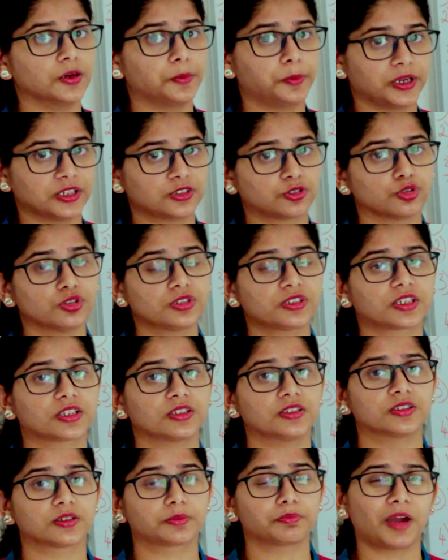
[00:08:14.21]
pesos
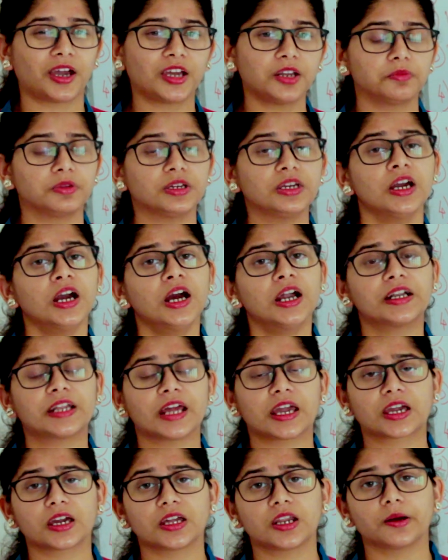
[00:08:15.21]
might be
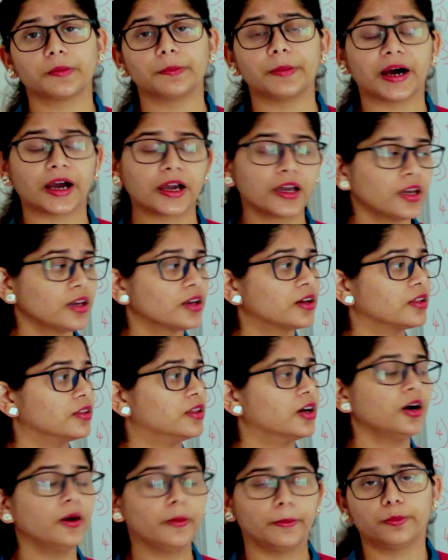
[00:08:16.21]
taken up by
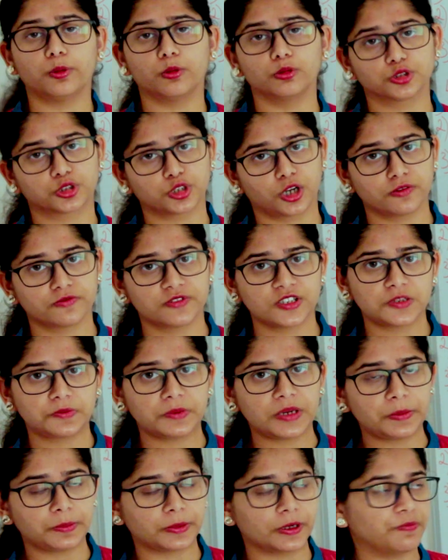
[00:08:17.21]
the post office
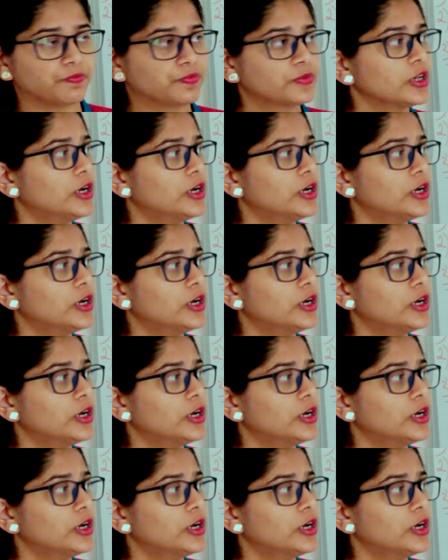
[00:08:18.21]
people.